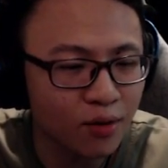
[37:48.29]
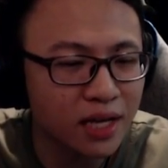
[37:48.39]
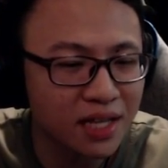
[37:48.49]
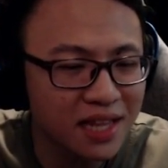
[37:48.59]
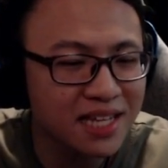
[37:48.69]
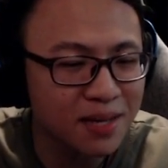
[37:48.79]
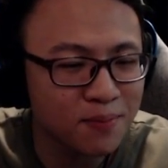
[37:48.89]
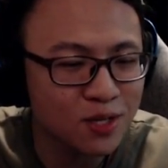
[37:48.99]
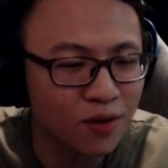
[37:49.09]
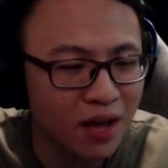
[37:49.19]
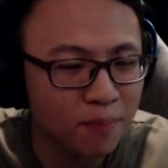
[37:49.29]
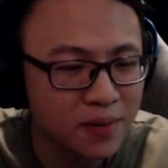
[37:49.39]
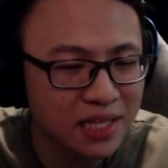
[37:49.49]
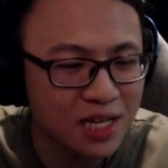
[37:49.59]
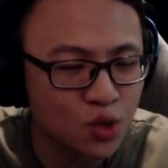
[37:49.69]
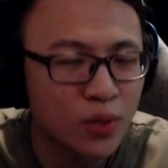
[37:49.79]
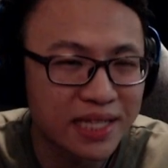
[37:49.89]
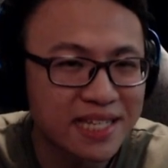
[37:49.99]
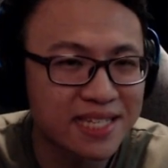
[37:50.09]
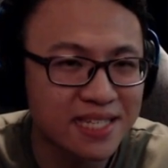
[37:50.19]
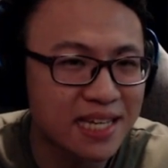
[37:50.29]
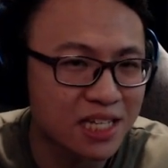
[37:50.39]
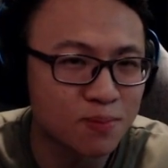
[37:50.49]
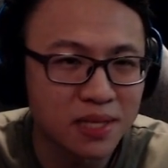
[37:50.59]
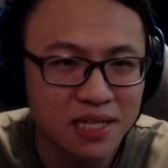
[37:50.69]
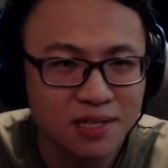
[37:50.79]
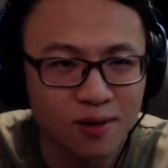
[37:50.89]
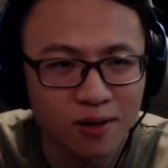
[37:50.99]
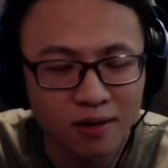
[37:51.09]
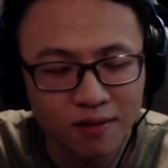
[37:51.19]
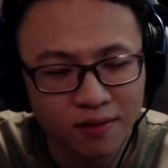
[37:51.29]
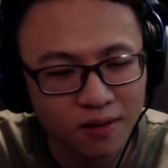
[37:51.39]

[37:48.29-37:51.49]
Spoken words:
okay, the next episode of Arkpedia is 26 minutes long.